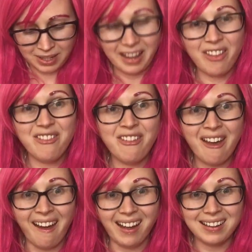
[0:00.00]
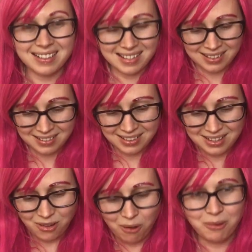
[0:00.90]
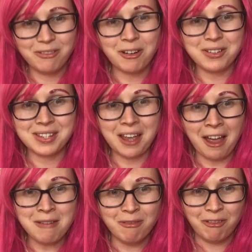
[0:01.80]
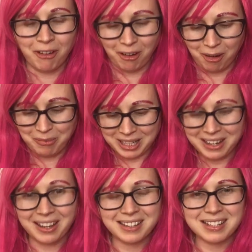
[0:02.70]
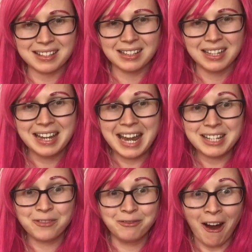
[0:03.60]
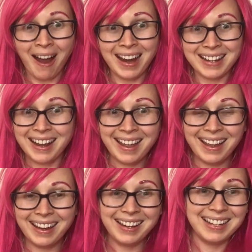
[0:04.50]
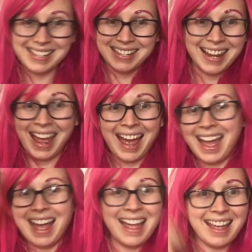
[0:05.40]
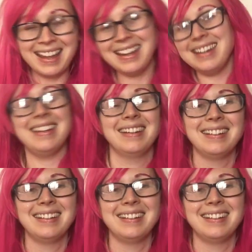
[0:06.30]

And that is all we've got time for because it's Friday! Yay!